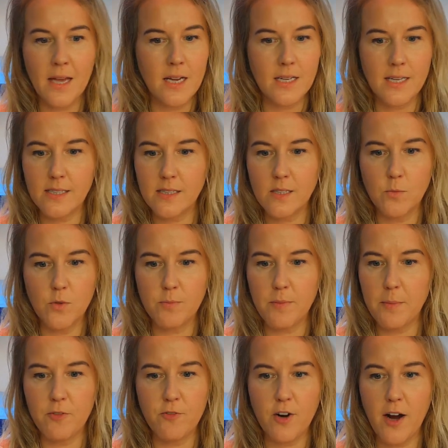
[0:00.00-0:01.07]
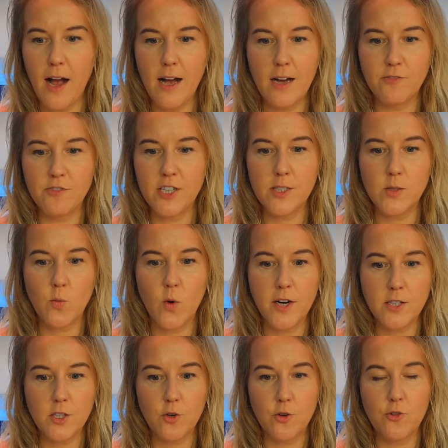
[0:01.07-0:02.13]
get someone maybe for a half day's work
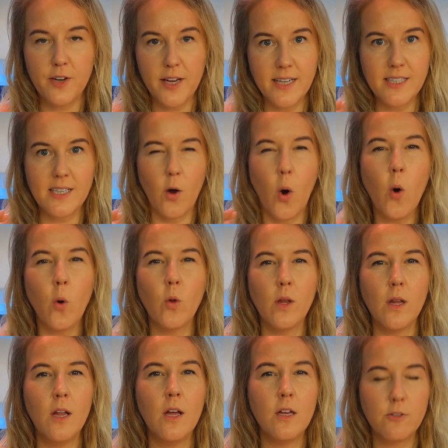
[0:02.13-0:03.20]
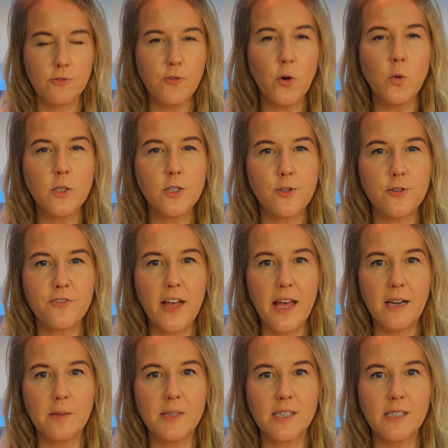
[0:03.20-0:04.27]
to create a whole folder of
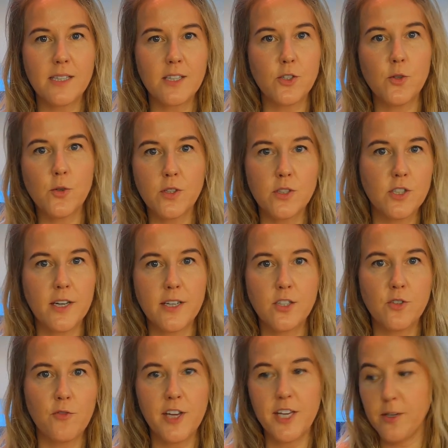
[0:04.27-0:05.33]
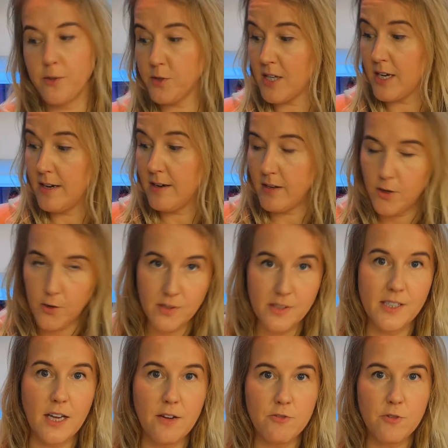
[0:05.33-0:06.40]
elements that you can start to reuse. You can
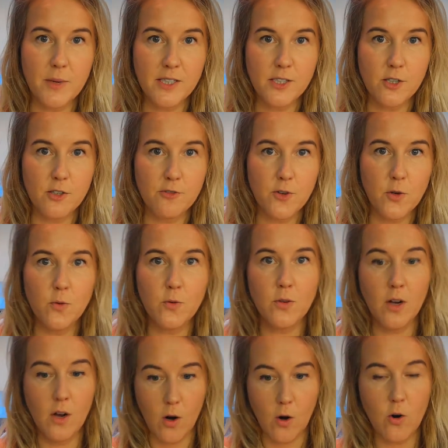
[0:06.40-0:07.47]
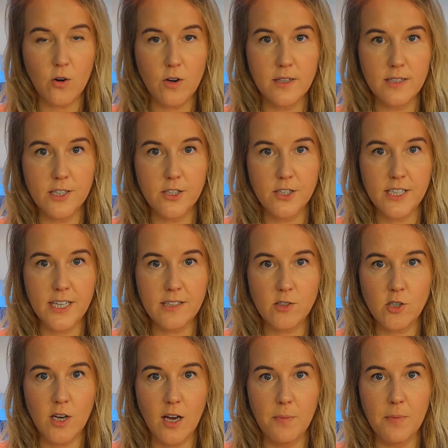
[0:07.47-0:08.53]
save them onto your phone or onto your
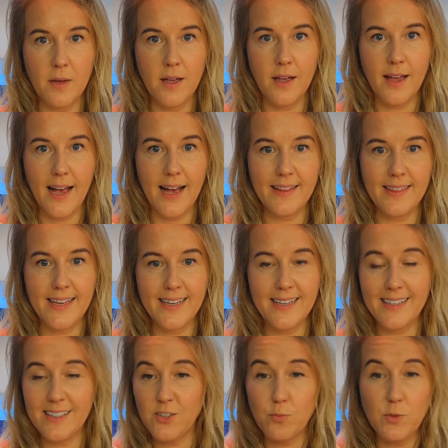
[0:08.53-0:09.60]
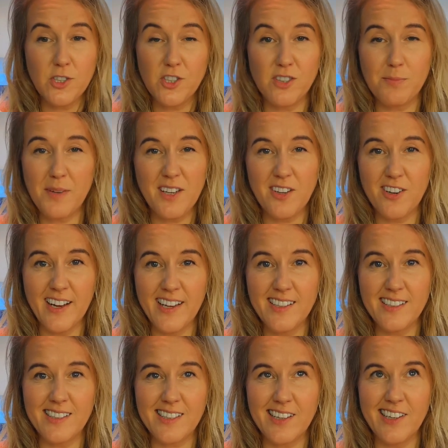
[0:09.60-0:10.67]
desktop, and then it will just make your
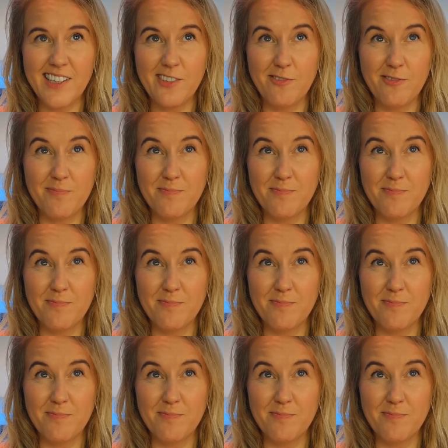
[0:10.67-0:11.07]
edits kind of,